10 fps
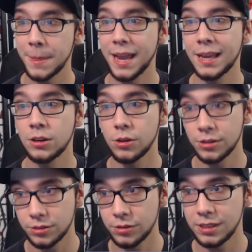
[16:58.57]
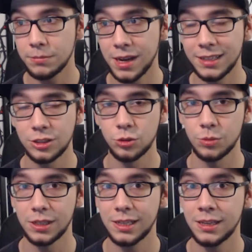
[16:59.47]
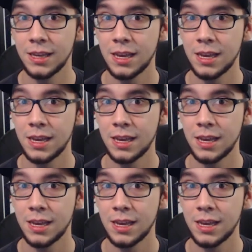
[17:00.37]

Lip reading: And also the -3,